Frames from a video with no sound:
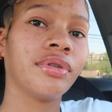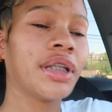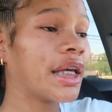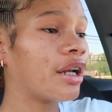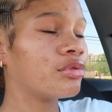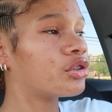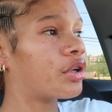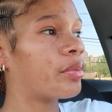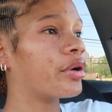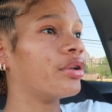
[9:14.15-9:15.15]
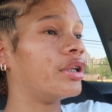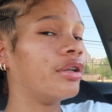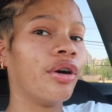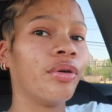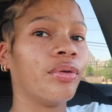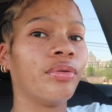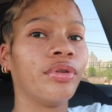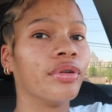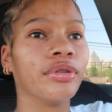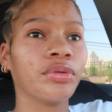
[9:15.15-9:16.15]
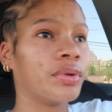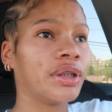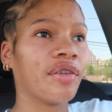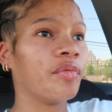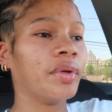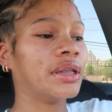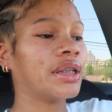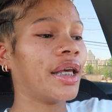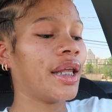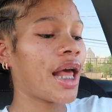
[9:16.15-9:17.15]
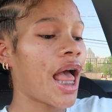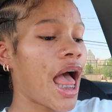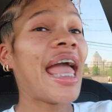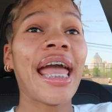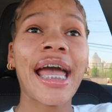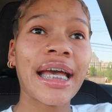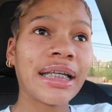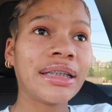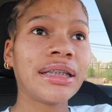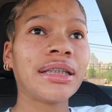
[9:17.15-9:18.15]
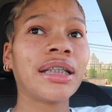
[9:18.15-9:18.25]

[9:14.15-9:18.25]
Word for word: Thinking I'm showing up early. No, you're 27 minutes late. And,